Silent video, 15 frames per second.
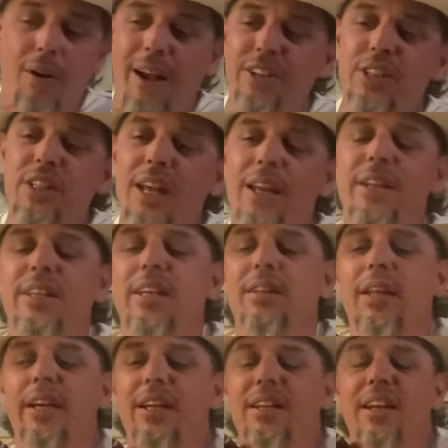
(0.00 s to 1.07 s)
I just kind of get
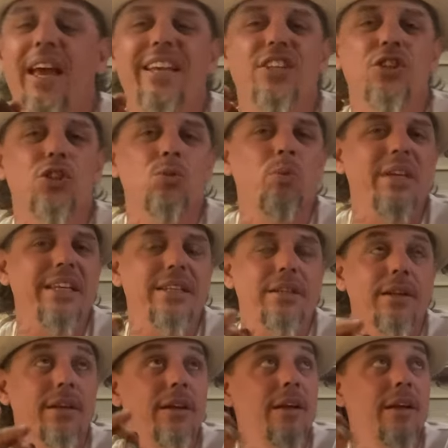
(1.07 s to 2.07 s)
like a nice sweet,